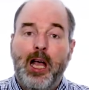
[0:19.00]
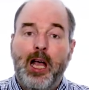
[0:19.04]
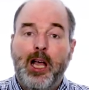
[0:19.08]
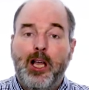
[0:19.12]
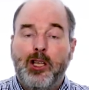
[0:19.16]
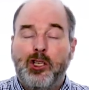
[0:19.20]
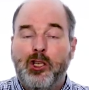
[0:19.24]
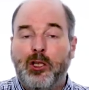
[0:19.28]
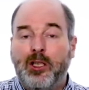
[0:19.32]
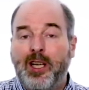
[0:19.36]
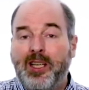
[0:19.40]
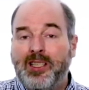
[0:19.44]

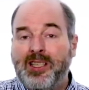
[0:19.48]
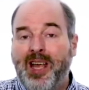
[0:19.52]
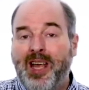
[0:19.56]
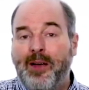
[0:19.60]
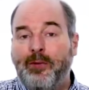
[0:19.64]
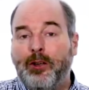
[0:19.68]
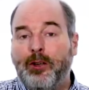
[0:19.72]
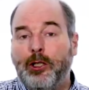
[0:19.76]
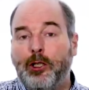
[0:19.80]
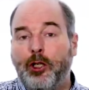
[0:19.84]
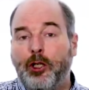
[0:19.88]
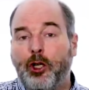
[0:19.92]
So let's have
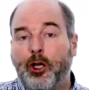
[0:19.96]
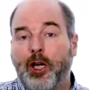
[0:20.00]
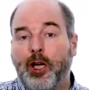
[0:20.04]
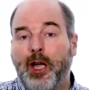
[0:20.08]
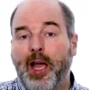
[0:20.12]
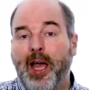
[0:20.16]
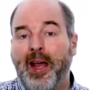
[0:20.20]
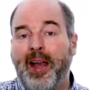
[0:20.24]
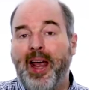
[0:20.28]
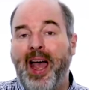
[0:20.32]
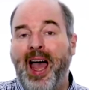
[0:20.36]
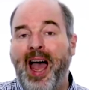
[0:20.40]
a look
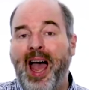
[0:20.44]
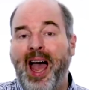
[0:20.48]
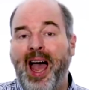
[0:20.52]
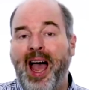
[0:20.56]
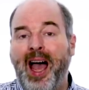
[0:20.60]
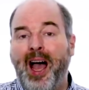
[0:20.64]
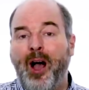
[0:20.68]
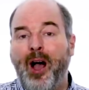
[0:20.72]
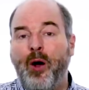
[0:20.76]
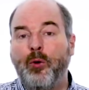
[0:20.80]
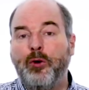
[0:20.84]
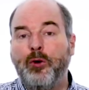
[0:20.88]
at
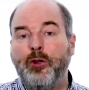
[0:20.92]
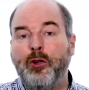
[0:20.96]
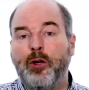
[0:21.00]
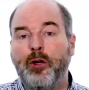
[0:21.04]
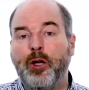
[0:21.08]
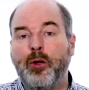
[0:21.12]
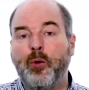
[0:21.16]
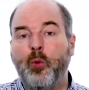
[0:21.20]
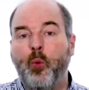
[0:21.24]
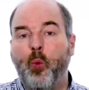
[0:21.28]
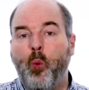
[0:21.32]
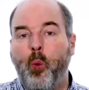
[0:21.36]
how you
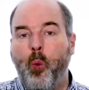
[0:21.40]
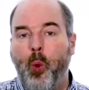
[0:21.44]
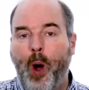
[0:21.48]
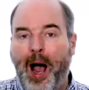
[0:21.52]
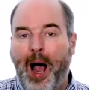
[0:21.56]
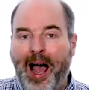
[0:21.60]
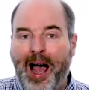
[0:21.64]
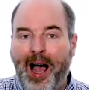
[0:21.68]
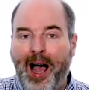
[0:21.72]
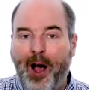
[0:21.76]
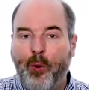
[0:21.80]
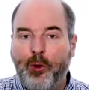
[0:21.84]
can
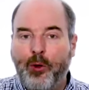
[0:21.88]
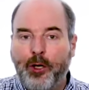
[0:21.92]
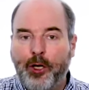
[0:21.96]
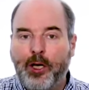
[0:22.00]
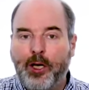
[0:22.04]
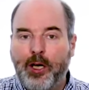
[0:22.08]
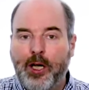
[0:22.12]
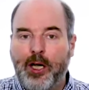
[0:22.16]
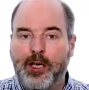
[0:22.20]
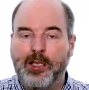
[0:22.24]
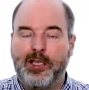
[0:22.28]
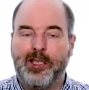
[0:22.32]
wow your
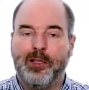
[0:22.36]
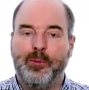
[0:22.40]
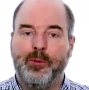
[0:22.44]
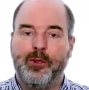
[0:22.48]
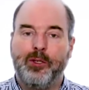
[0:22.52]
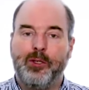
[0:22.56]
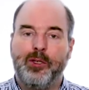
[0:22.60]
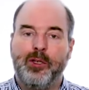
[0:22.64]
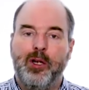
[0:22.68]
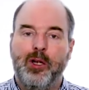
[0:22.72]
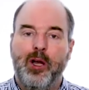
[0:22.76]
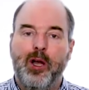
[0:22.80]

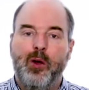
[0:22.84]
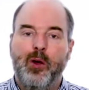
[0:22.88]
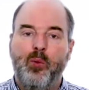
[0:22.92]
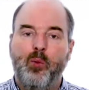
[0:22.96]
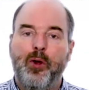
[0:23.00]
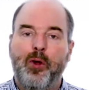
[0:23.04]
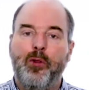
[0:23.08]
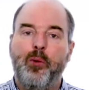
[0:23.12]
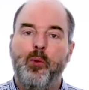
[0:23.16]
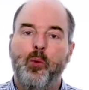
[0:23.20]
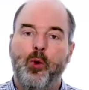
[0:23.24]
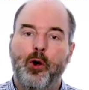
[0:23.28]
customers
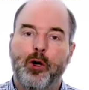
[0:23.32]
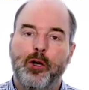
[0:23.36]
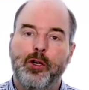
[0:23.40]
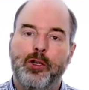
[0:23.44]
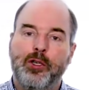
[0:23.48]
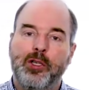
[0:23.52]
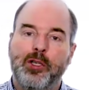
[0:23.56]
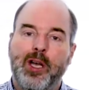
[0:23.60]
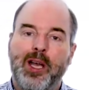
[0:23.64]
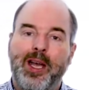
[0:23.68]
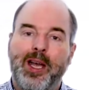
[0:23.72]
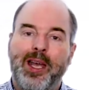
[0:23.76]
with
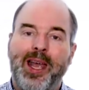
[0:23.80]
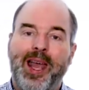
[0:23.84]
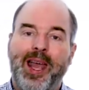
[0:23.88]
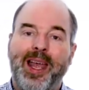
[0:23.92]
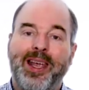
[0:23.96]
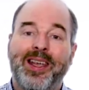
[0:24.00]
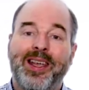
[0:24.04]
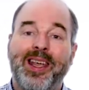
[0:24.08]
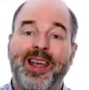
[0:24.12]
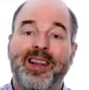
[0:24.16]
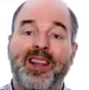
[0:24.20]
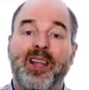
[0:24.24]
words
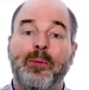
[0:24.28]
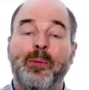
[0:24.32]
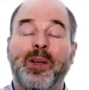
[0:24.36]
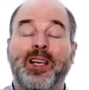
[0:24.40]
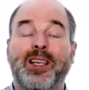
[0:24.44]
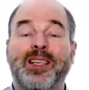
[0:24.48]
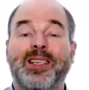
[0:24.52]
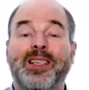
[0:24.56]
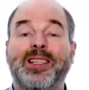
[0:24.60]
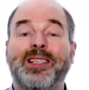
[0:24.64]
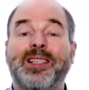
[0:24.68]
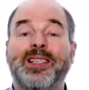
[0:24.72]
and get them
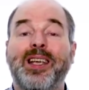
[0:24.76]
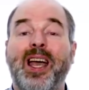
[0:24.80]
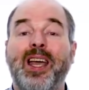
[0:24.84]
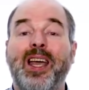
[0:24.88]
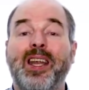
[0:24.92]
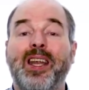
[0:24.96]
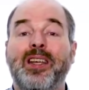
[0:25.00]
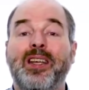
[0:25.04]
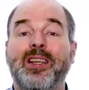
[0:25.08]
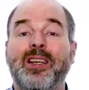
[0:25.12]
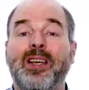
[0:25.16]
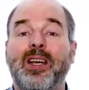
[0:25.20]

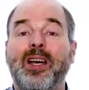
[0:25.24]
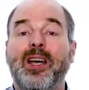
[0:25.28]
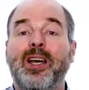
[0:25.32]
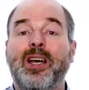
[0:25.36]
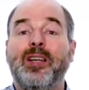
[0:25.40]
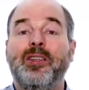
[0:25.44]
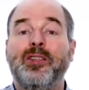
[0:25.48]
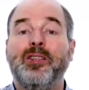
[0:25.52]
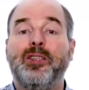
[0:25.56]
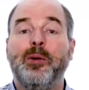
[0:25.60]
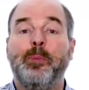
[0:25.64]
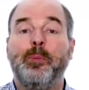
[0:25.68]
excited
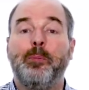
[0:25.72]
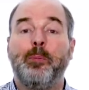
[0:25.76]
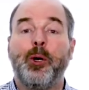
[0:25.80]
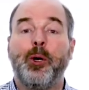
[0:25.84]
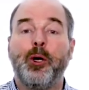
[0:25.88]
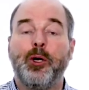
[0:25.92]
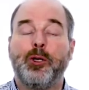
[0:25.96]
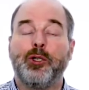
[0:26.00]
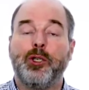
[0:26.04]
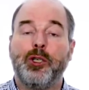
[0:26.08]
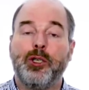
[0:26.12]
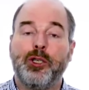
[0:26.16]
to
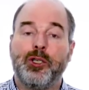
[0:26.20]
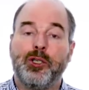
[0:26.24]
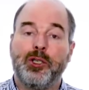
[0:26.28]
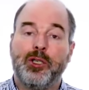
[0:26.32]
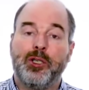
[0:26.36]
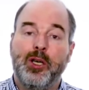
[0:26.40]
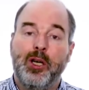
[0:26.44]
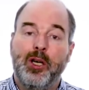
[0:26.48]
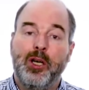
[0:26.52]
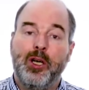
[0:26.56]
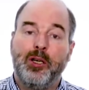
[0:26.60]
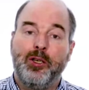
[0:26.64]
purchase
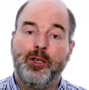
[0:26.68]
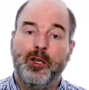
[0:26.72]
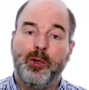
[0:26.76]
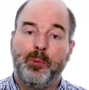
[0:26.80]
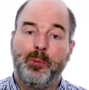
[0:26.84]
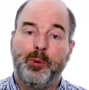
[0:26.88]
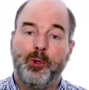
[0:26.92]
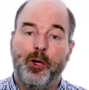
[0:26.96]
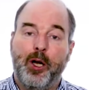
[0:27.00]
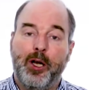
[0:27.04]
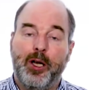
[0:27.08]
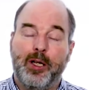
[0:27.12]
your
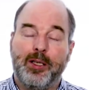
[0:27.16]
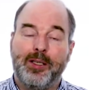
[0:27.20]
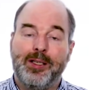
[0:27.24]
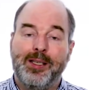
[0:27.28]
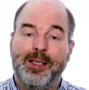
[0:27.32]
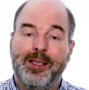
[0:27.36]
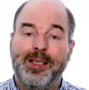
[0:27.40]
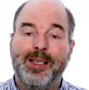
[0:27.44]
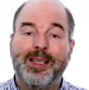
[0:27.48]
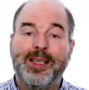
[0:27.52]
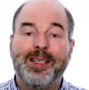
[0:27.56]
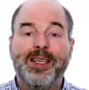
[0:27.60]
product.
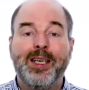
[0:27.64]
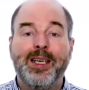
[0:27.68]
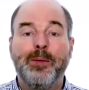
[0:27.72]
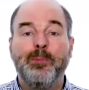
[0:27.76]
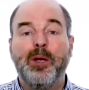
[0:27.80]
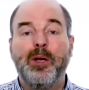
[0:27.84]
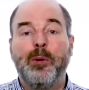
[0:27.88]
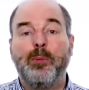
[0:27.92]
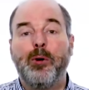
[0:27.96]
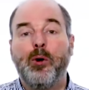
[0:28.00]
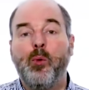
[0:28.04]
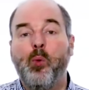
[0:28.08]
Tip
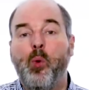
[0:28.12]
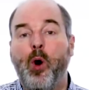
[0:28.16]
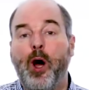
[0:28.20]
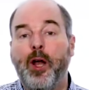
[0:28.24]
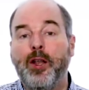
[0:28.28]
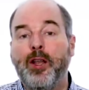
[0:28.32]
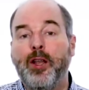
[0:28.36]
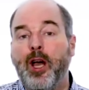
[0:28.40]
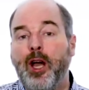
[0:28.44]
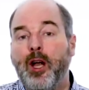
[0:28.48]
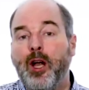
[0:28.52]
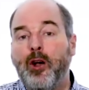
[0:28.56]
number
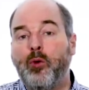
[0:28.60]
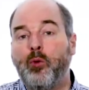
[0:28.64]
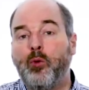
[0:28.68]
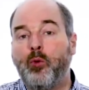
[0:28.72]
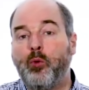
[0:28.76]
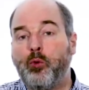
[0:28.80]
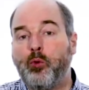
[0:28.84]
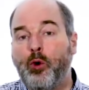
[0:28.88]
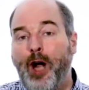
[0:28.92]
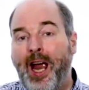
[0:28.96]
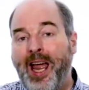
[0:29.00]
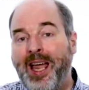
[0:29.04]
1,
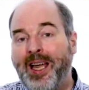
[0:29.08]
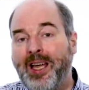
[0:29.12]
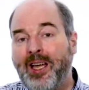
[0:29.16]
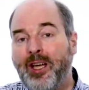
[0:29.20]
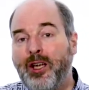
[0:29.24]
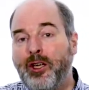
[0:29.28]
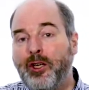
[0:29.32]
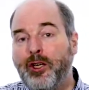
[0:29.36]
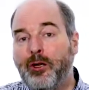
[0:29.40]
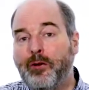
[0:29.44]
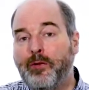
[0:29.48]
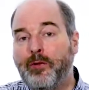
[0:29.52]
rank
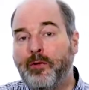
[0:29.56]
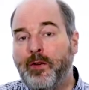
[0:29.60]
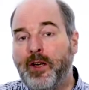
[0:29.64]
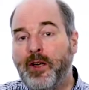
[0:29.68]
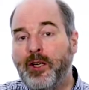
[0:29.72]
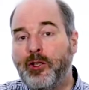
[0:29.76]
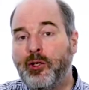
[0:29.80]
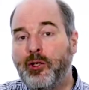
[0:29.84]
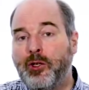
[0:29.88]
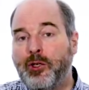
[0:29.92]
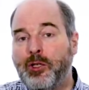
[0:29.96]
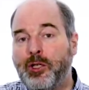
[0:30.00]
your
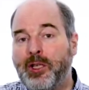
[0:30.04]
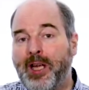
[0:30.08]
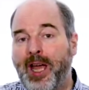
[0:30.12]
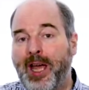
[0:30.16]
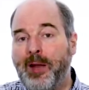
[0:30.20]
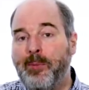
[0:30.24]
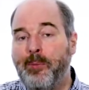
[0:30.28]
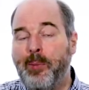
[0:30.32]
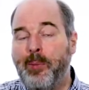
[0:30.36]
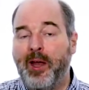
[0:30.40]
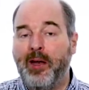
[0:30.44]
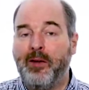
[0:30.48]
features
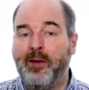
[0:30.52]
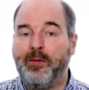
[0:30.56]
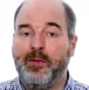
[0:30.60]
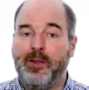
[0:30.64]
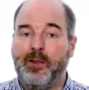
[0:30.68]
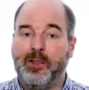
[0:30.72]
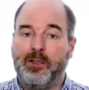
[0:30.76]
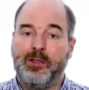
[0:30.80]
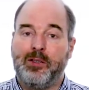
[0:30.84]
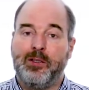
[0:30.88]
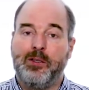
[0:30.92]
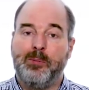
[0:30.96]
and
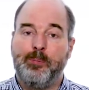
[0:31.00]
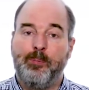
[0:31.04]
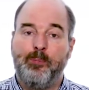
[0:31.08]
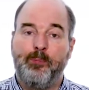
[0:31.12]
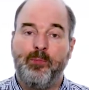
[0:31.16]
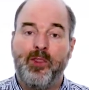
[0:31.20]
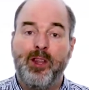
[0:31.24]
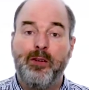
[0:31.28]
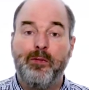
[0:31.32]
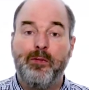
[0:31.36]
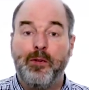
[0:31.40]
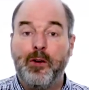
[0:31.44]
benefits.
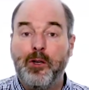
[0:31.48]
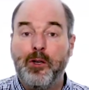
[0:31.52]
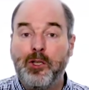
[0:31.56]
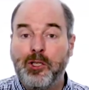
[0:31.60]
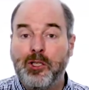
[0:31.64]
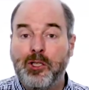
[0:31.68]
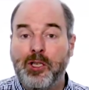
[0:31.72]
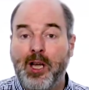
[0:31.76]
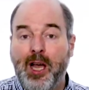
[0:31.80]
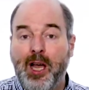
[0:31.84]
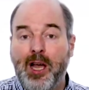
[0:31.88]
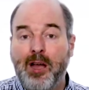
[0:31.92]

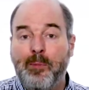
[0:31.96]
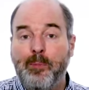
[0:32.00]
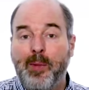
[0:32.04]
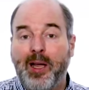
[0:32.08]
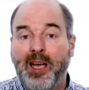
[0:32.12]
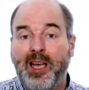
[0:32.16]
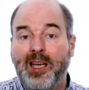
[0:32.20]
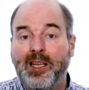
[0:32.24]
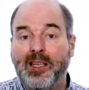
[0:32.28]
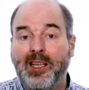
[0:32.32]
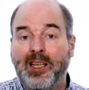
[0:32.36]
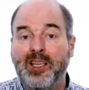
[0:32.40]
First,
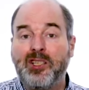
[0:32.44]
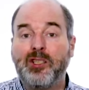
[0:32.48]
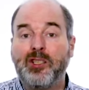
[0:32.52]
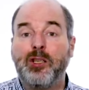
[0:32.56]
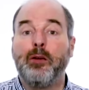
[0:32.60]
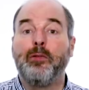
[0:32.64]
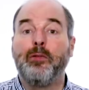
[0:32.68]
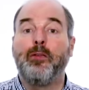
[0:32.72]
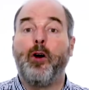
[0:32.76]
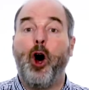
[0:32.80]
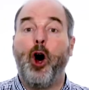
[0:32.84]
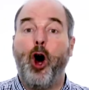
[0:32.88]
make a list
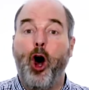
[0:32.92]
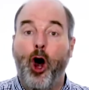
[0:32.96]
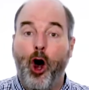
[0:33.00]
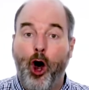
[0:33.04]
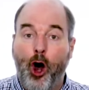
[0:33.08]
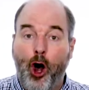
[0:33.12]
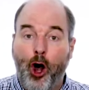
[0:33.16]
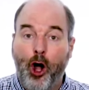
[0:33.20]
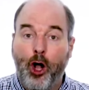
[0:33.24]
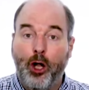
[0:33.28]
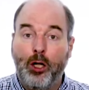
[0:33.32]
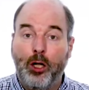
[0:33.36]
of
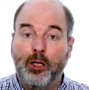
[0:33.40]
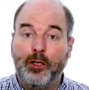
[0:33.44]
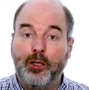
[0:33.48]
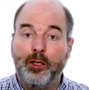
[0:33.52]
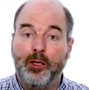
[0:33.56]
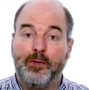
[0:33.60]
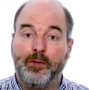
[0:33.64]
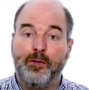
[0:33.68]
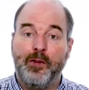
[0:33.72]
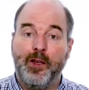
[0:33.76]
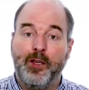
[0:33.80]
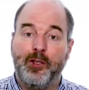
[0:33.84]
all your
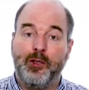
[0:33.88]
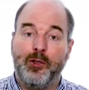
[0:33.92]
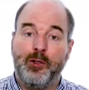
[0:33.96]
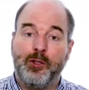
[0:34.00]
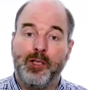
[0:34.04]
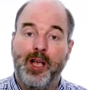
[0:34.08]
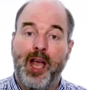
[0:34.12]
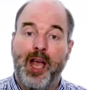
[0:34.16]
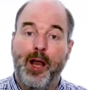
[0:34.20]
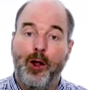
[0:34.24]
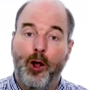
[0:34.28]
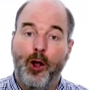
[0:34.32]
features
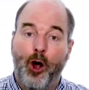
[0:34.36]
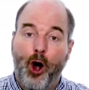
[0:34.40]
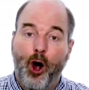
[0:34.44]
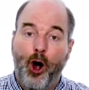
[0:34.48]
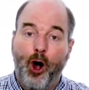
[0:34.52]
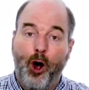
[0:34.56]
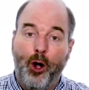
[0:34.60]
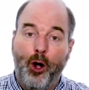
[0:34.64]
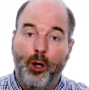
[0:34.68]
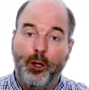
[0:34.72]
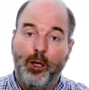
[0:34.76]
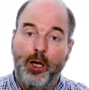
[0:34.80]
and
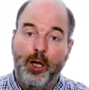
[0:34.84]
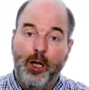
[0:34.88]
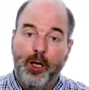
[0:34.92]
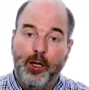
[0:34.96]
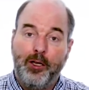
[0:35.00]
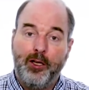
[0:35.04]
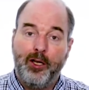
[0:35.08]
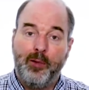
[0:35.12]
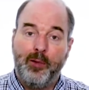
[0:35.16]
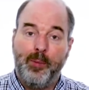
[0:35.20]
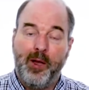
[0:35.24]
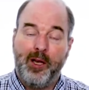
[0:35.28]
all
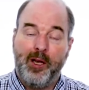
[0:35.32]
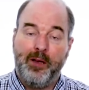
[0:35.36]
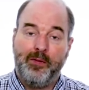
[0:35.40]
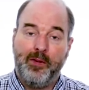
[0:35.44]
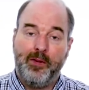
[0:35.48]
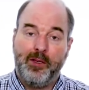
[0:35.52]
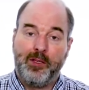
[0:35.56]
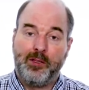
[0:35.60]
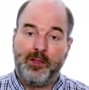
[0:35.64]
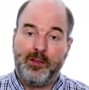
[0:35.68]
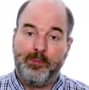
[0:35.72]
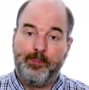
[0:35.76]
your
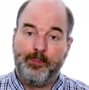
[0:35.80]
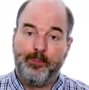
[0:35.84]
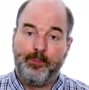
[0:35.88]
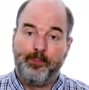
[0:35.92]
benefits.